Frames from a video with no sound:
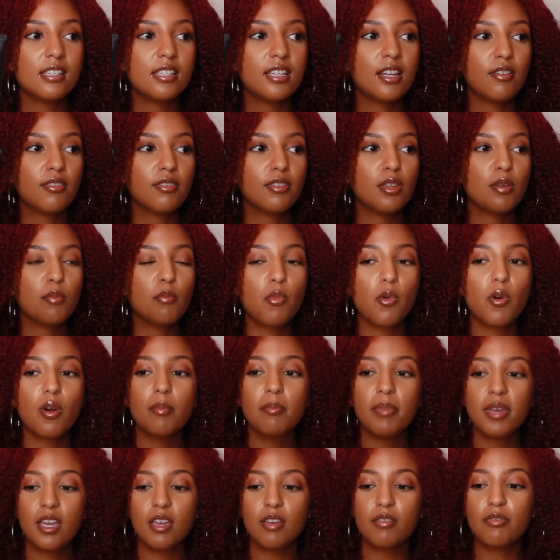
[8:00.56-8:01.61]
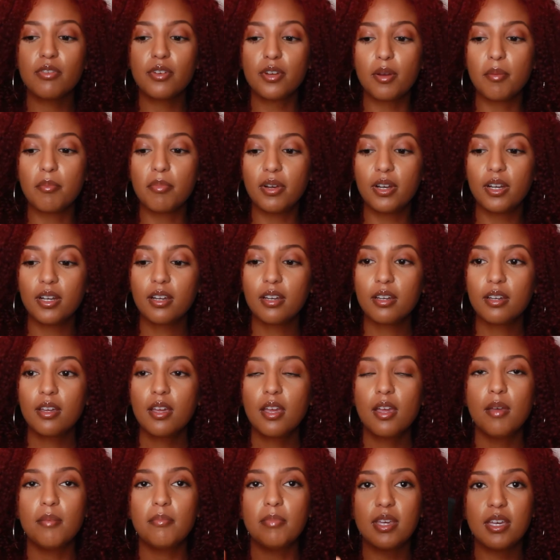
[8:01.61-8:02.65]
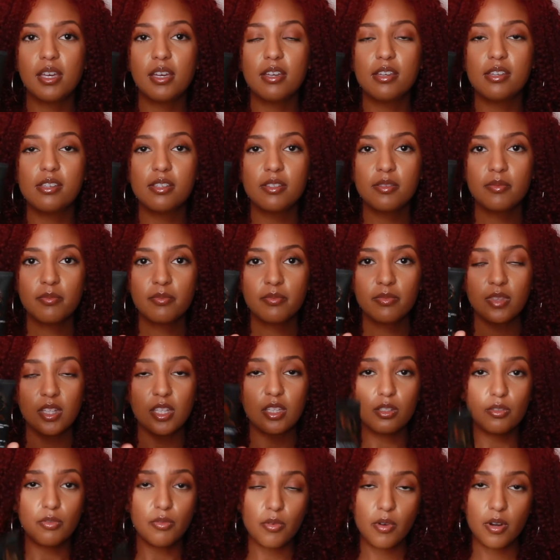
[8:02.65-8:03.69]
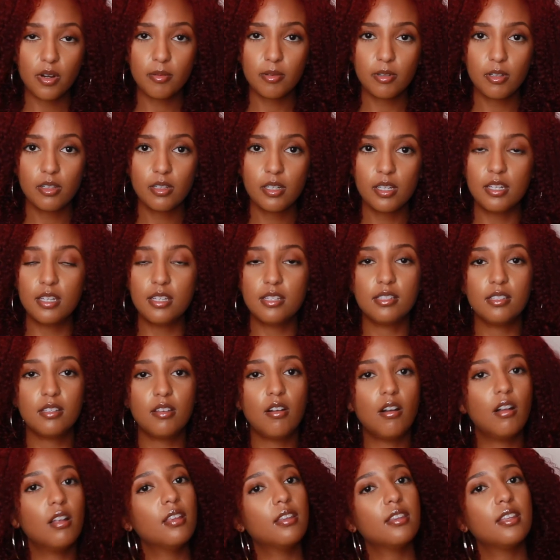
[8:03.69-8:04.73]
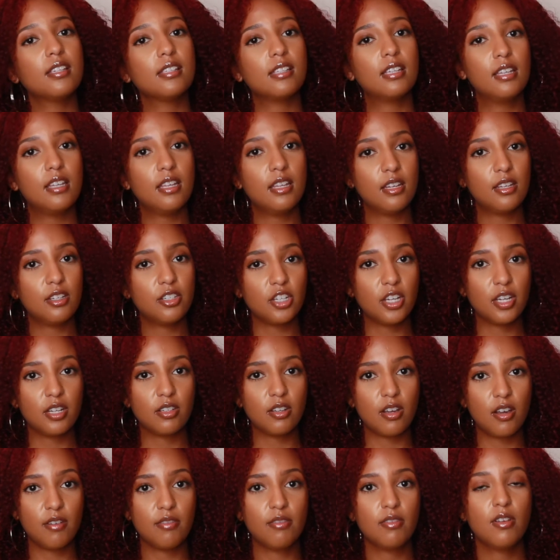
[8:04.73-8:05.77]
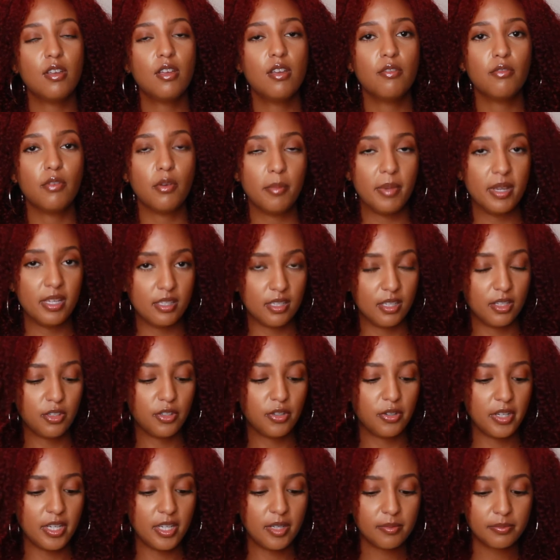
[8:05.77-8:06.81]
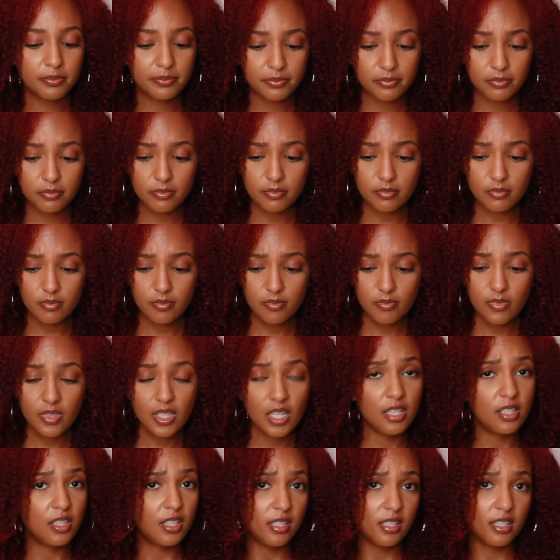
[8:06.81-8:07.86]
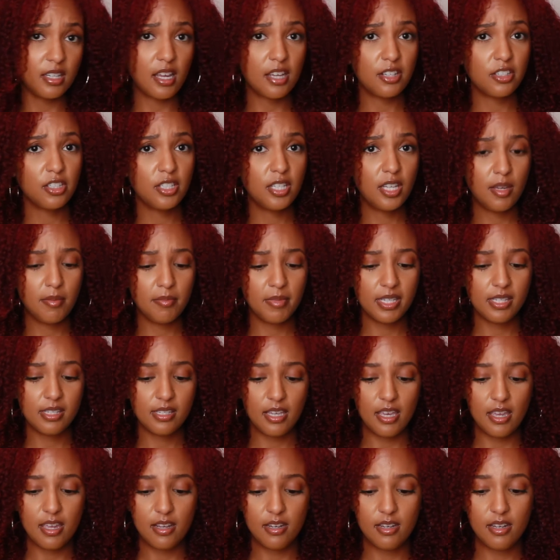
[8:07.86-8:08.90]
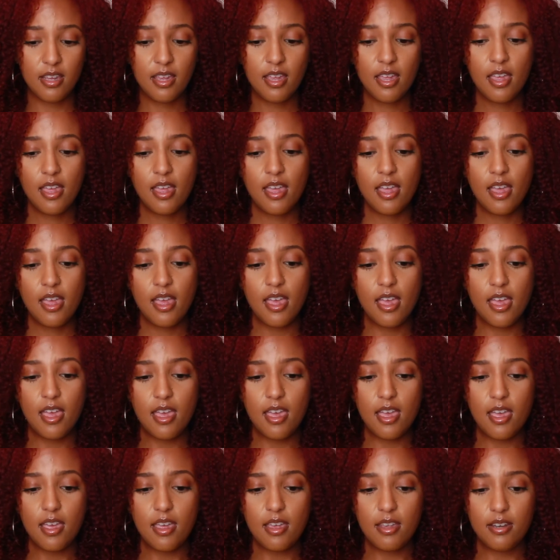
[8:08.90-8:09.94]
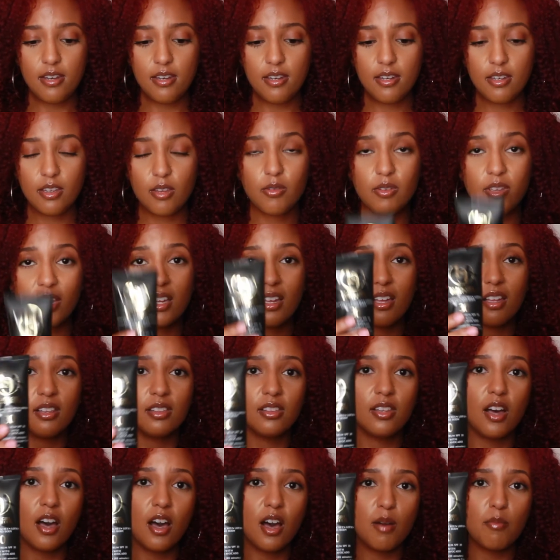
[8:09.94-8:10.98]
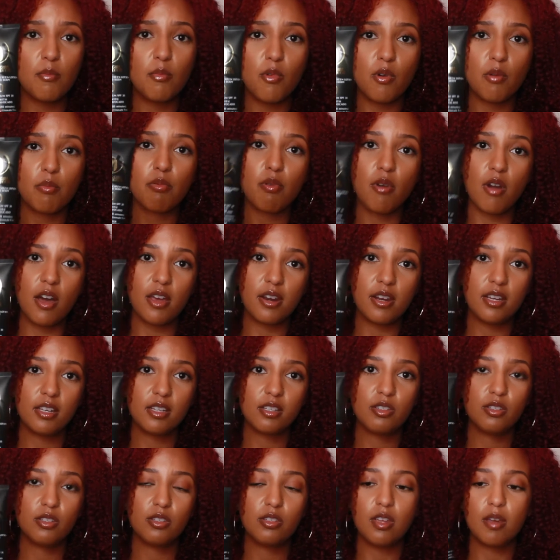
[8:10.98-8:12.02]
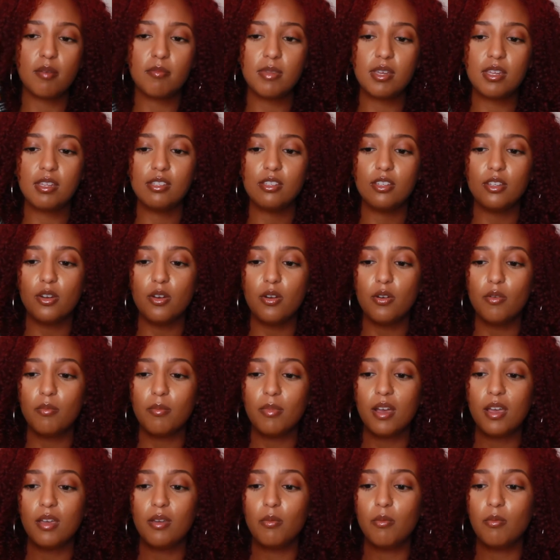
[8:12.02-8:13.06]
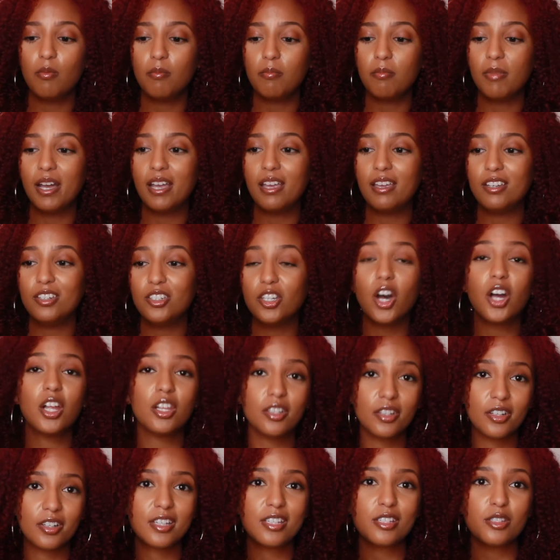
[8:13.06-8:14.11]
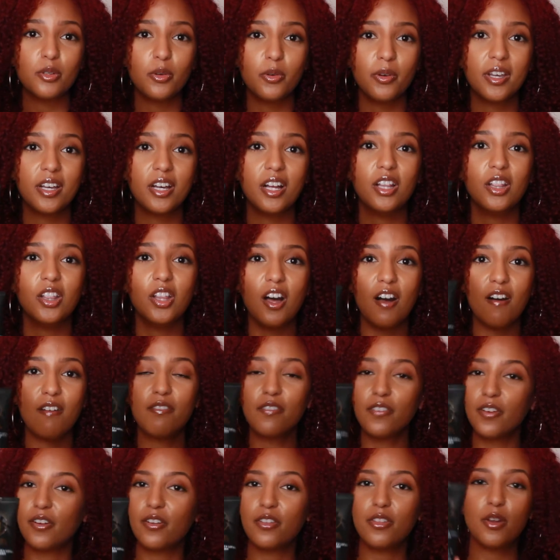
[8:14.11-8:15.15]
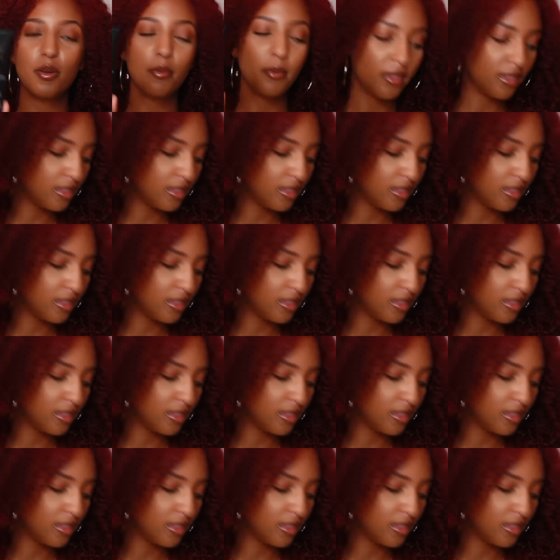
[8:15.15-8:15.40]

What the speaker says: definitely more bang for your buck because it's affordable. It does all the things I needed checked off for my sunscreen. It doesn't agitate my skin, and you get a lot more product. So that means, you know, my dollar is going a lot further with